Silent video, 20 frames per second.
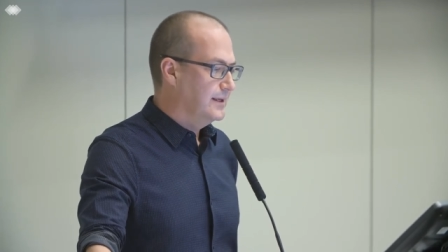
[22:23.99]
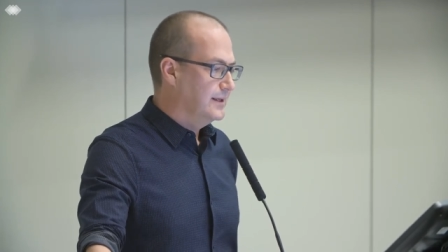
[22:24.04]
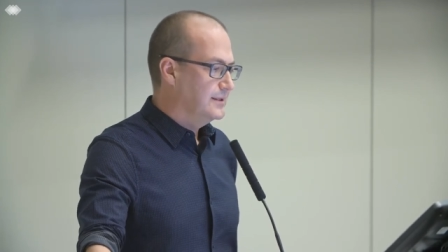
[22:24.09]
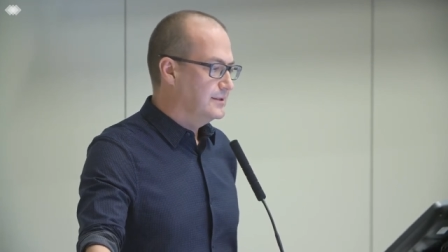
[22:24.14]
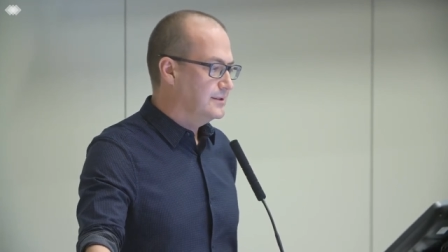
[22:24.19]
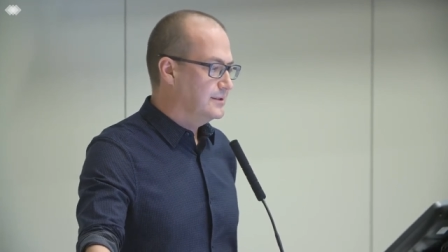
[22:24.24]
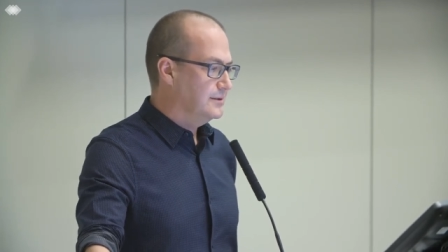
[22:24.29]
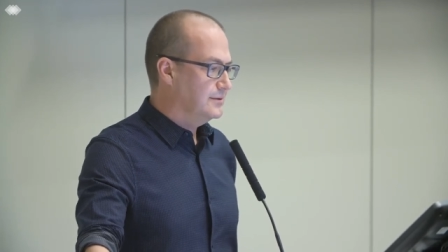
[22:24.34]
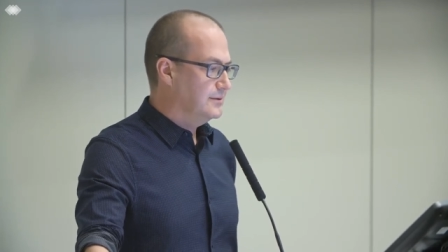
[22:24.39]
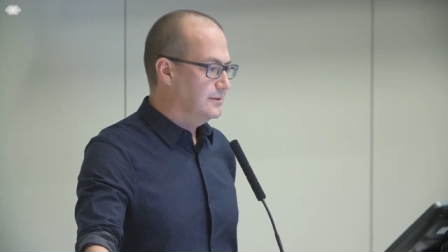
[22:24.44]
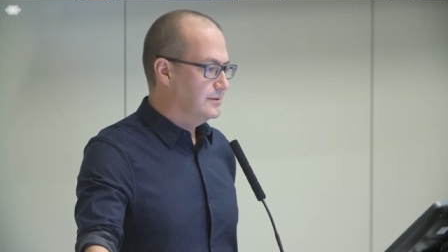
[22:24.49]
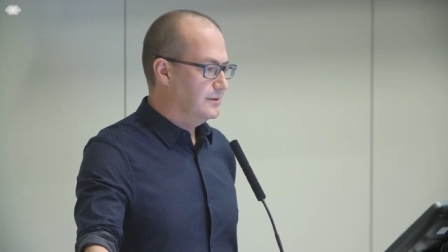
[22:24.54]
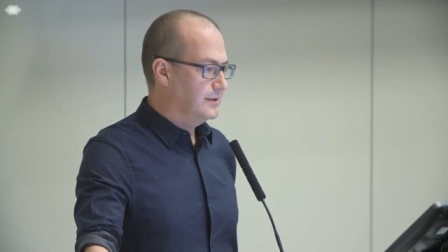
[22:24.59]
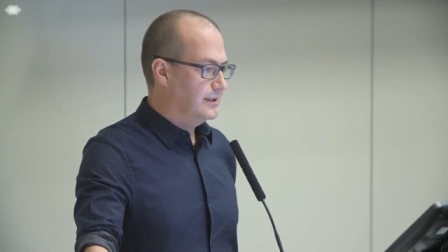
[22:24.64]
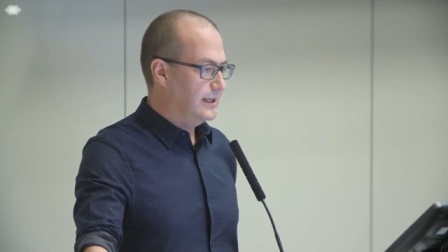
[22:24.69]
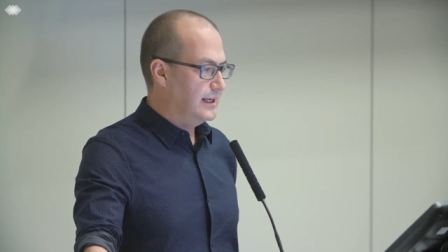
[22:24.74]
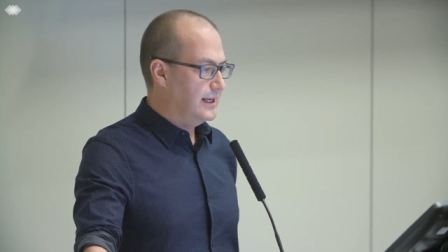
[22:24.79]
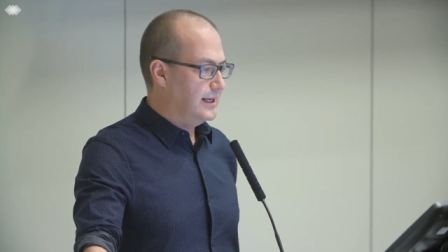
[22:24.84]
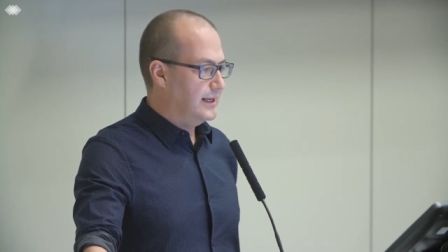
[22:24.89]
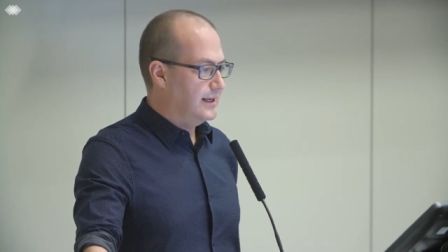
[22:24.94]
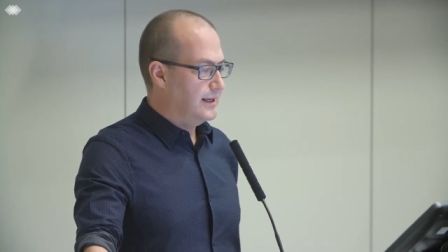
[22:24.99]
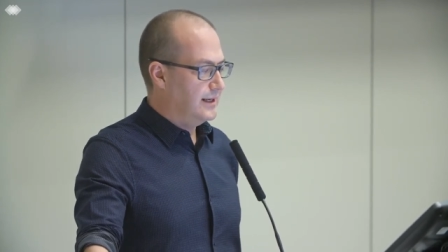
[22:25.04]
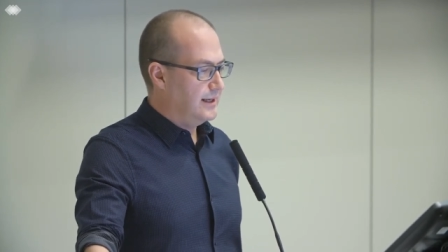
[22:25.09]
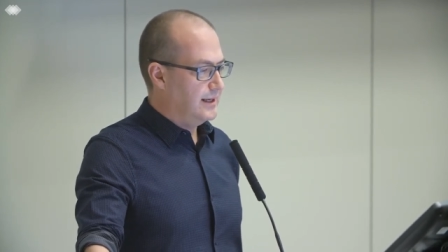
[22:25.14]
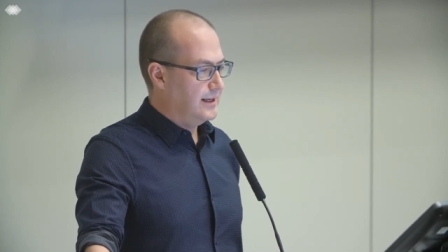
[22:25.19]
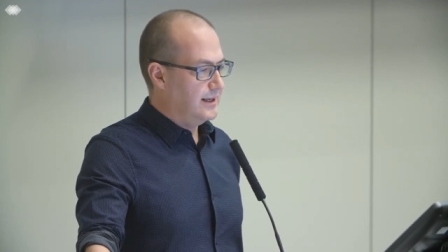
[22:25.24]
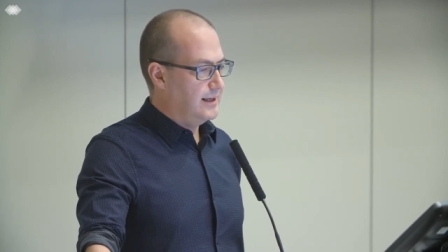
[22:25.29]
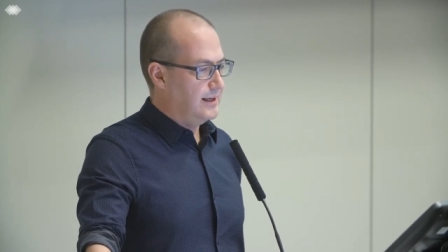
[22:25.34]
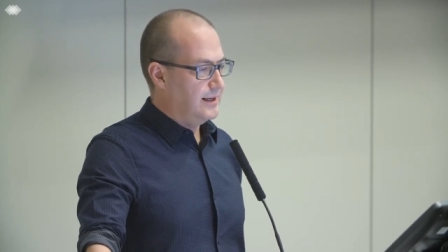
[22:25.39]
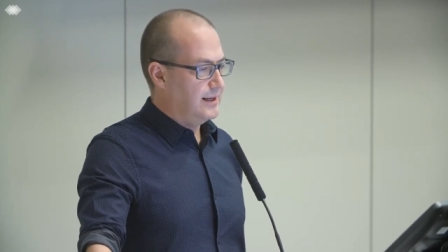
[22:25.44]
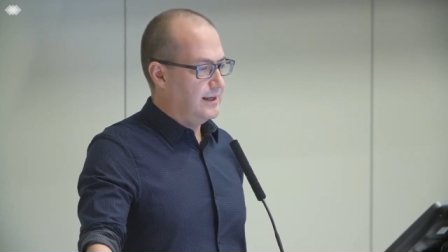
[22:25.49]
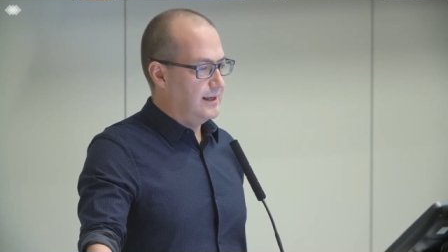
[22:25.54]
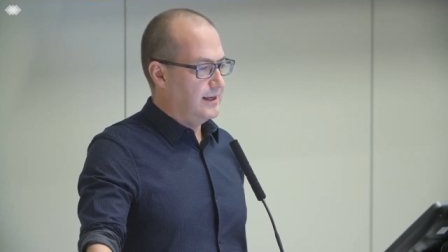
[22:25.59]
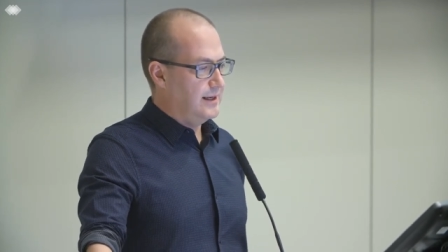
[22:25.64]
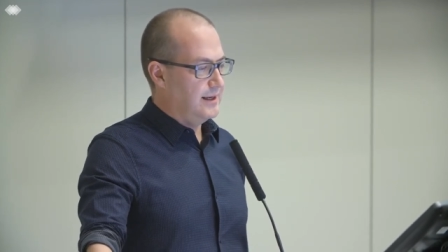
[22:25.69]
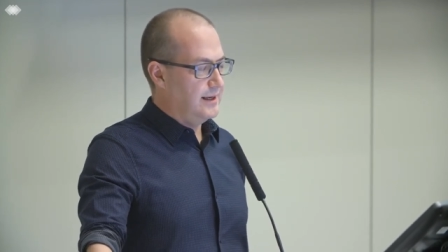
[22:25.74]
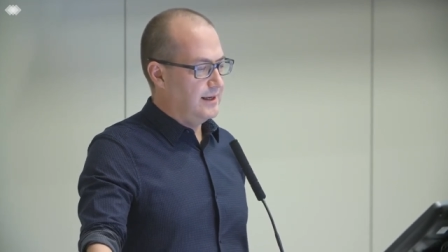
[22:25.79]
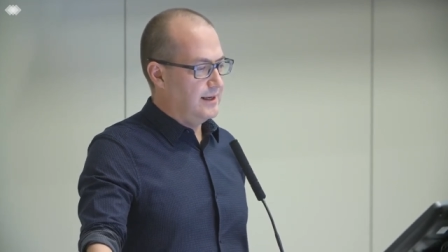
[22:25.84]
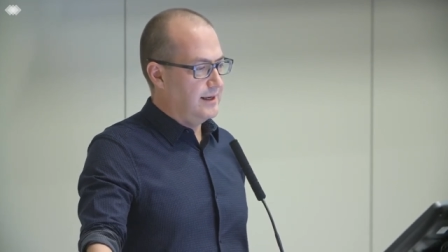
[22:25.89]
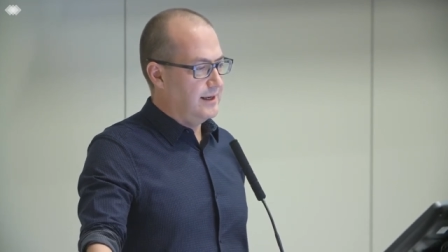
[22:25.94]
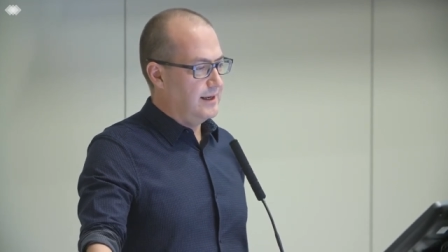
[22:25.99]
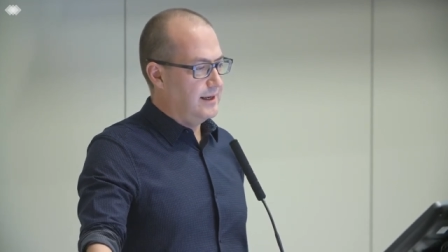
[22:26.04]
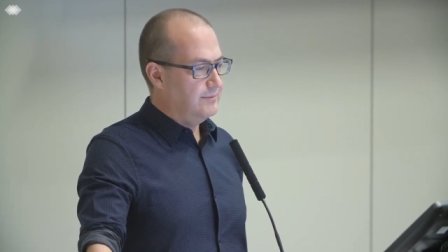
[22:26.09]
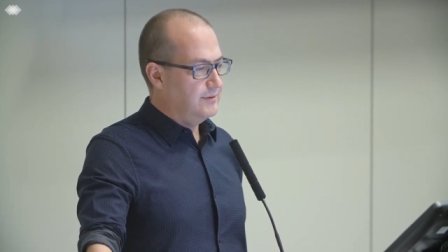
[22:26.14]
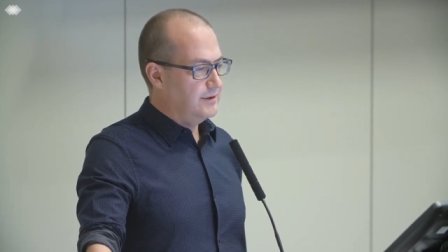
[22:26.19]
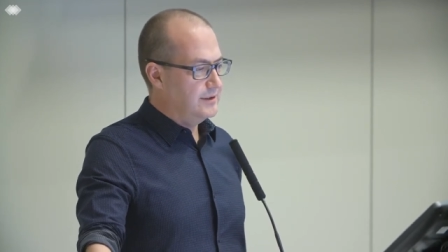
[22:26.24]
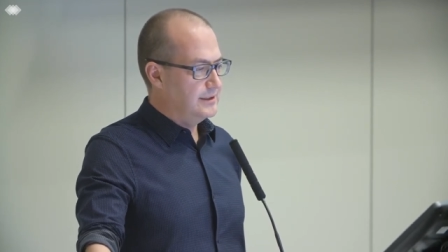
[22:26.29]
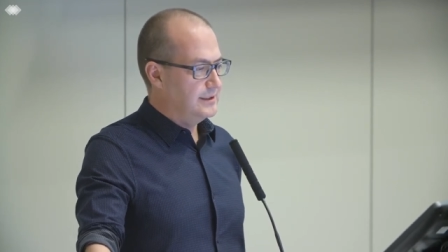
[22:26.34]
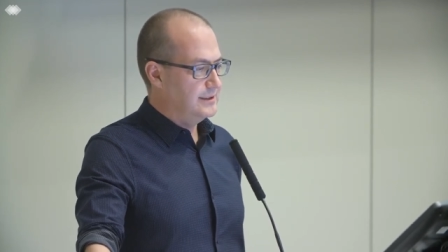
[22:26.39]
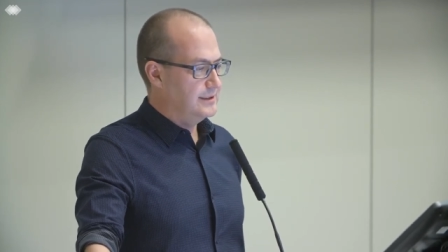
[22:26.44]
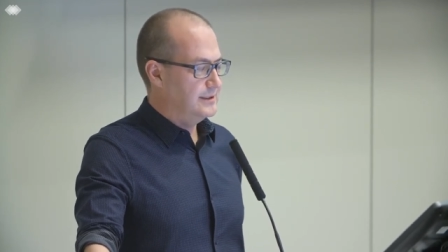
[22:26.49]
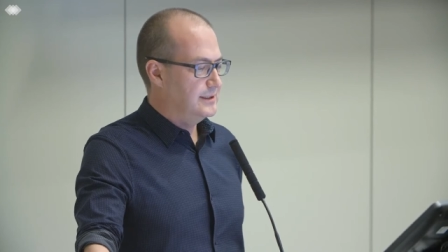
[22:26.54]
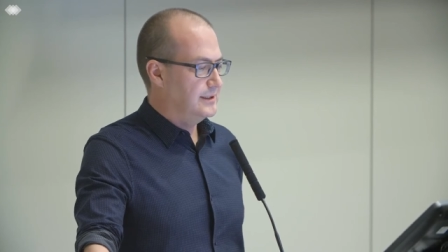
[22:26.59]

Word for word: So I want us